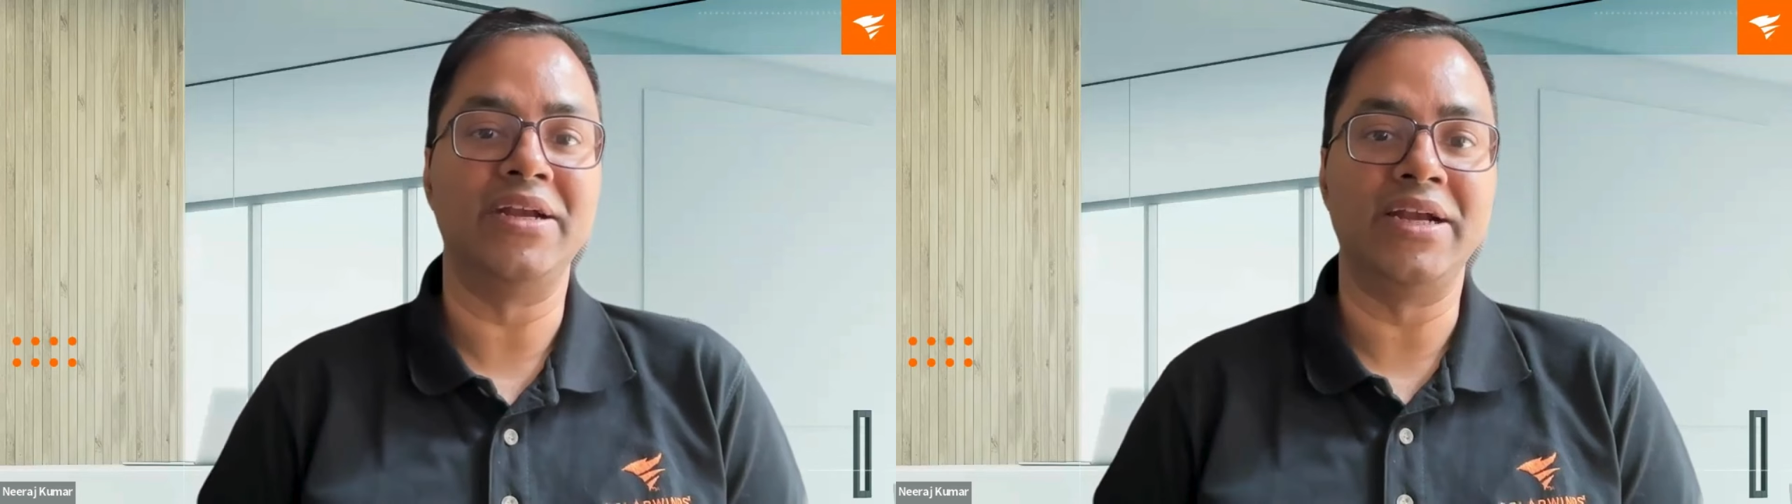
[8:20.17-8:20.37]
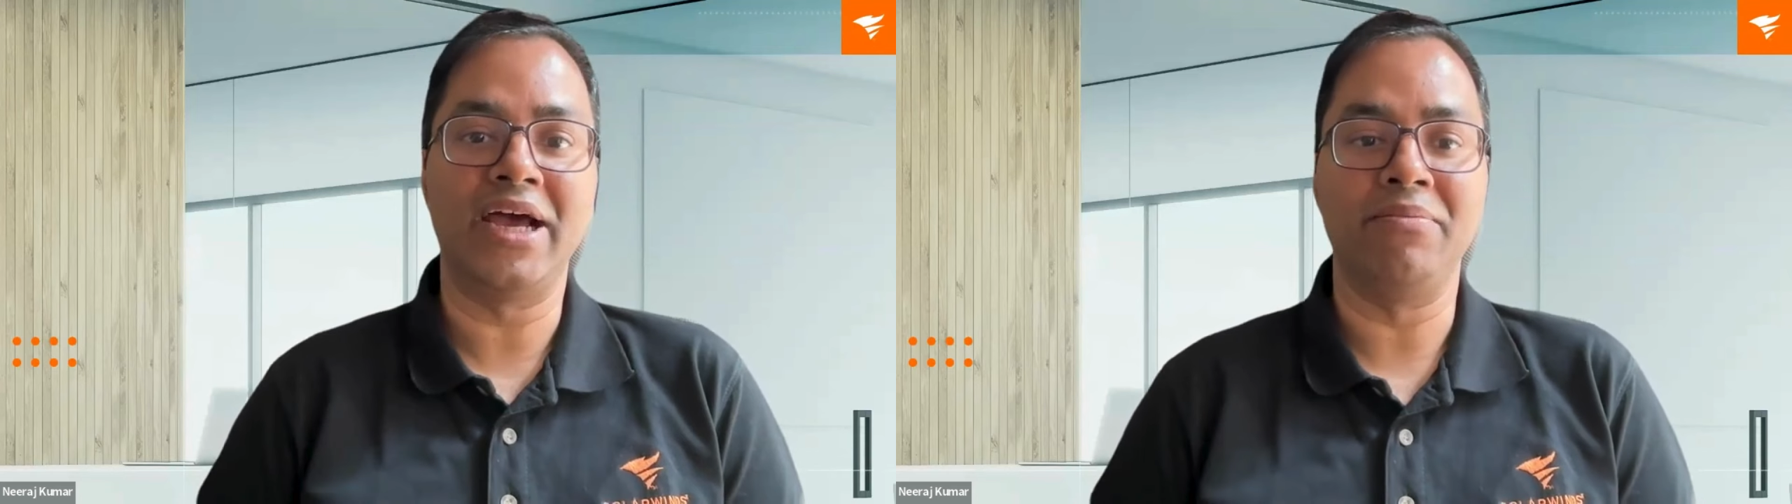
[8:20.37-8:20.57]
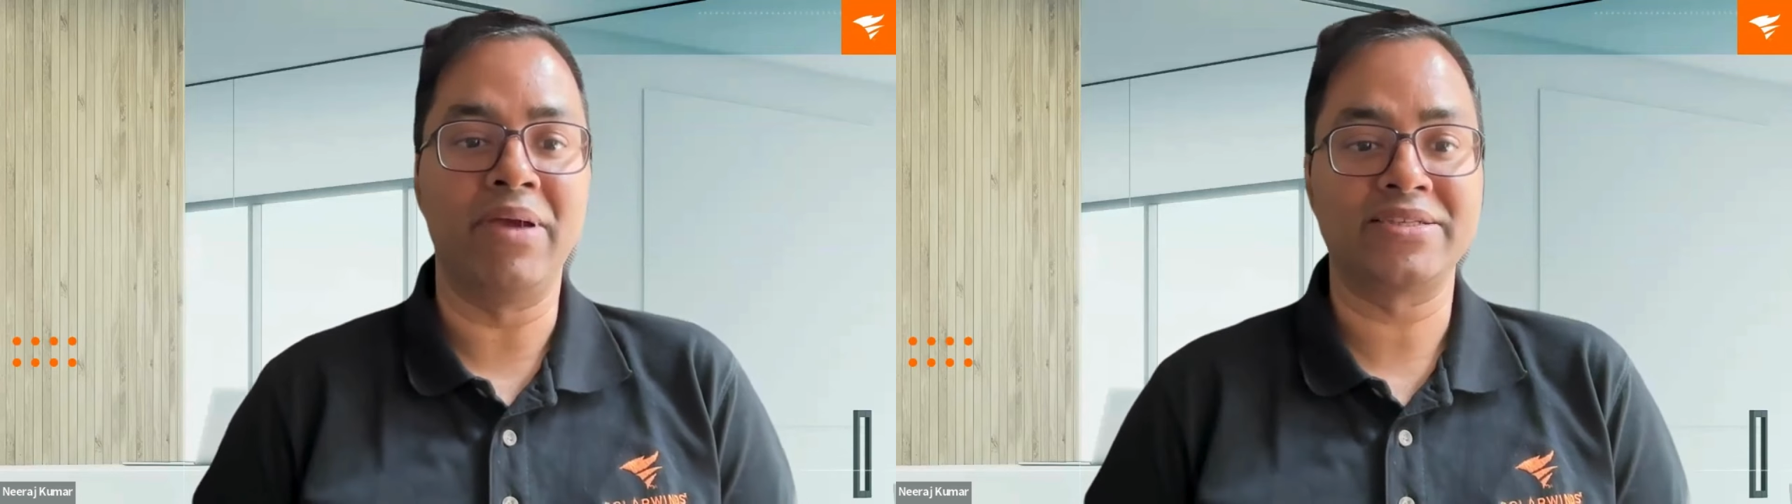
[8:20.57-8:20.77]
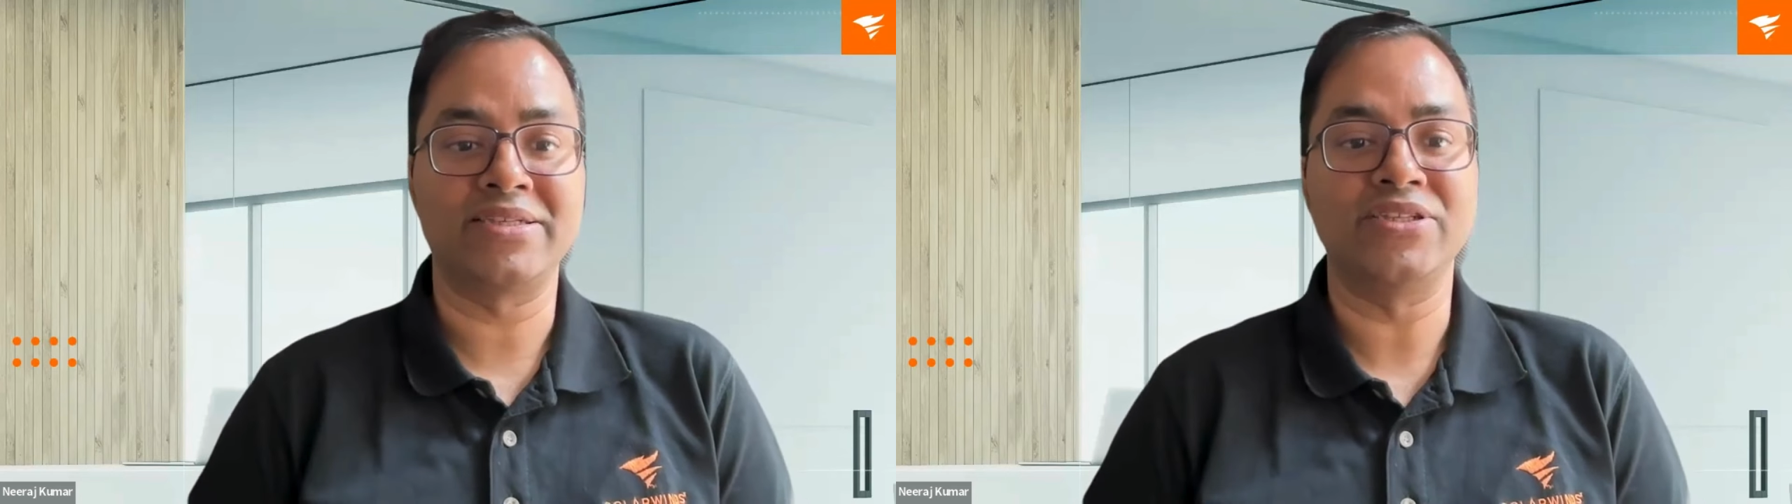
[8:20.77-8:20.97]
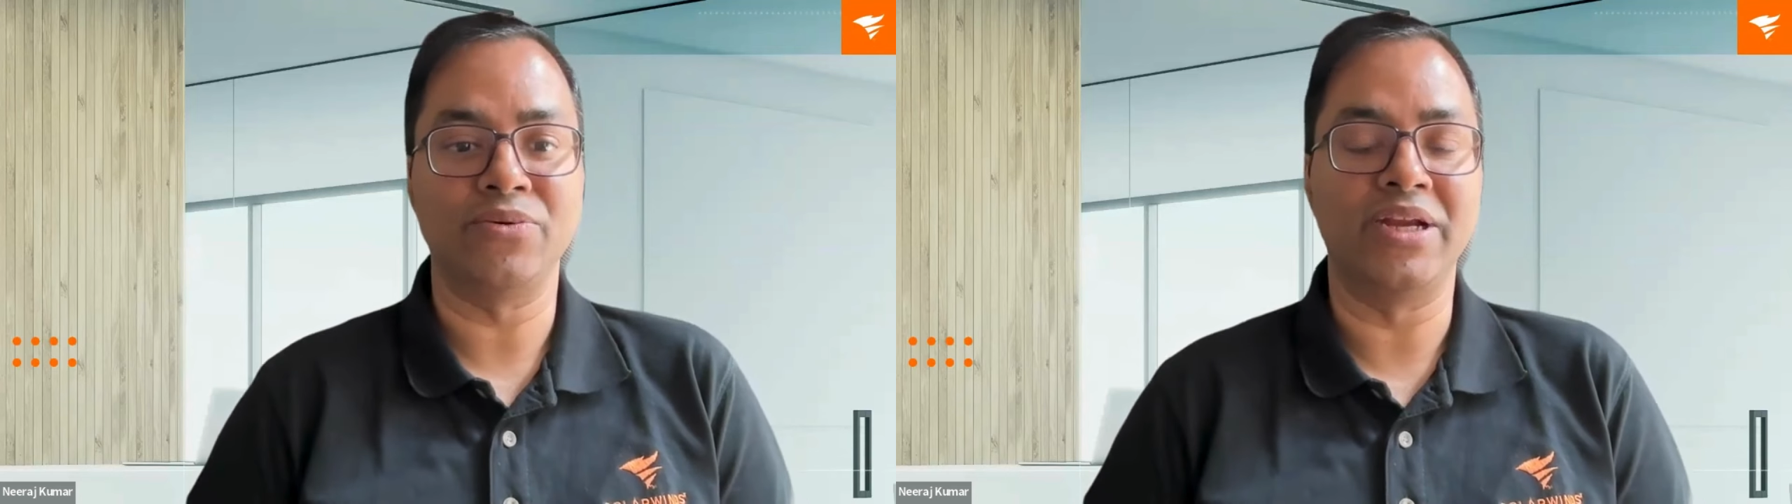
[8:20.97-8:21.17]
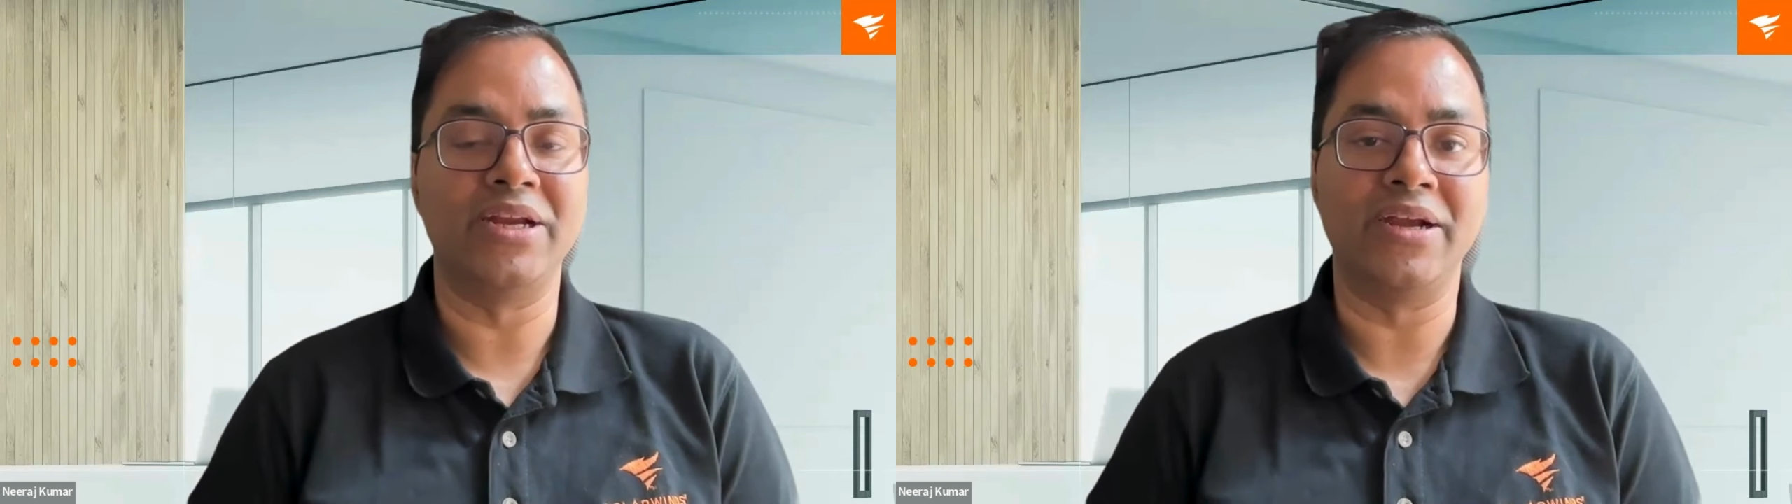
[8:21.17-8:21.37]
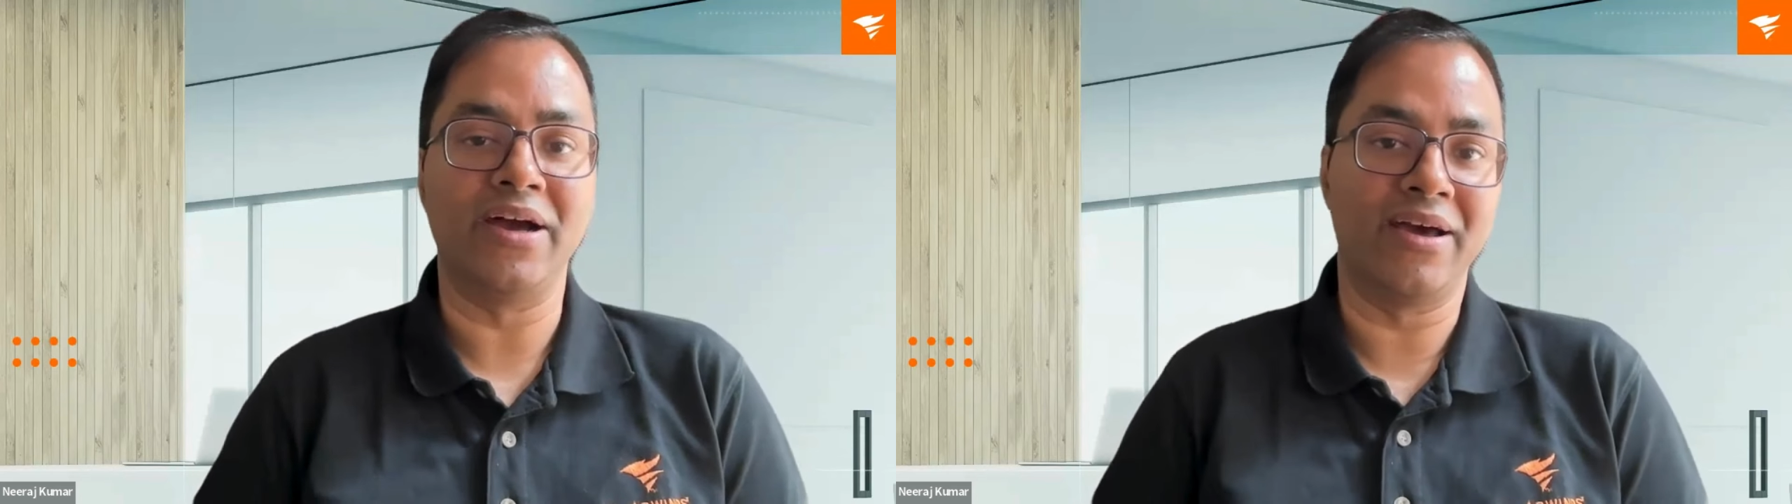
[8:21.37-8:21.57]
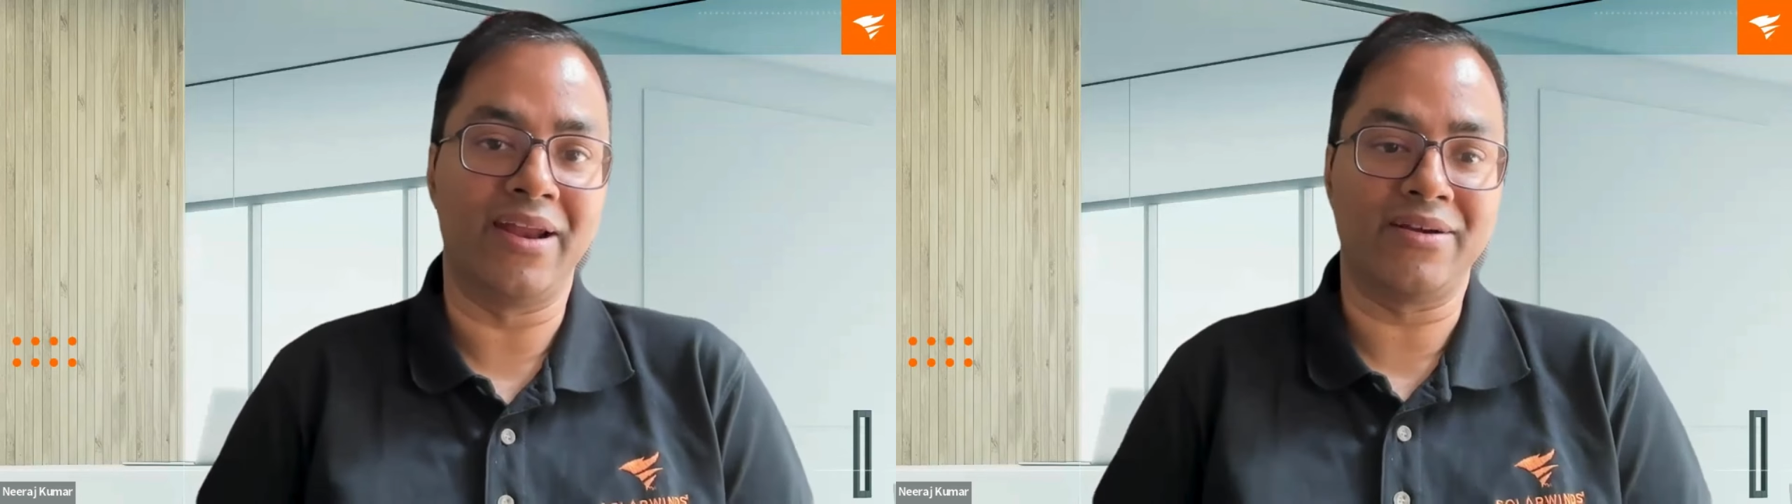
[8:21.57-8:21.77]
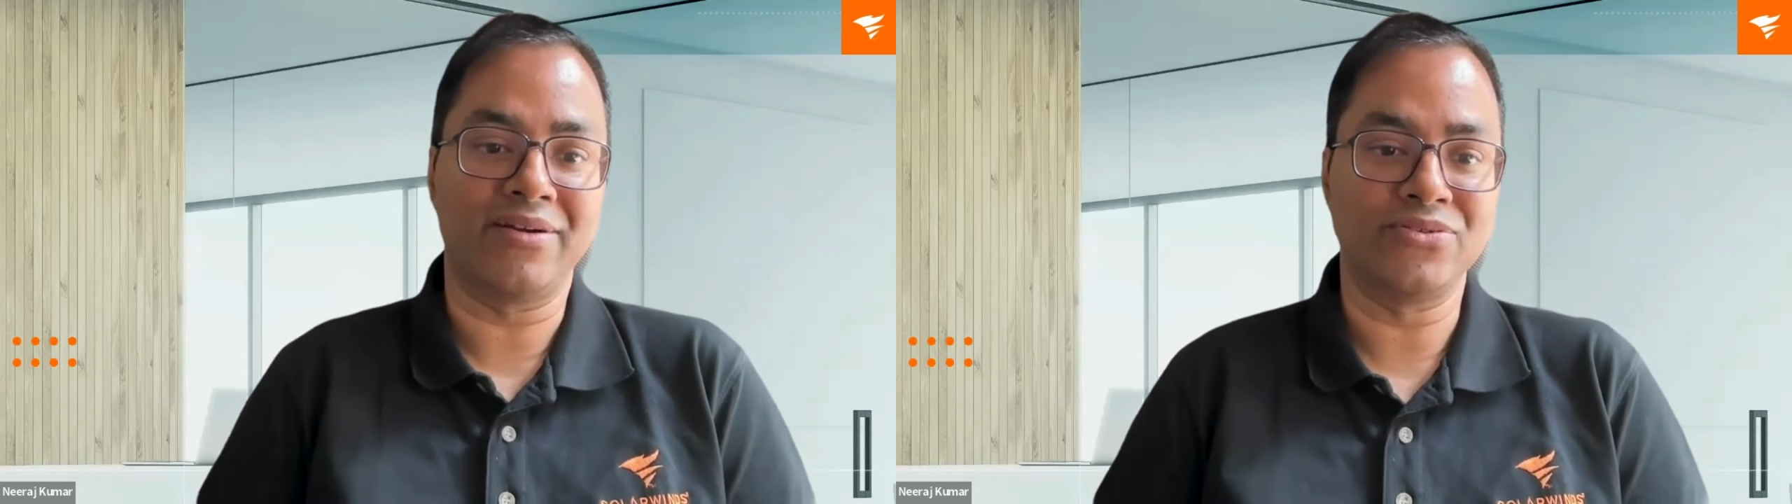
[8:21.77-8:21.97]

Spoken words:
data and make sense of the data, correct?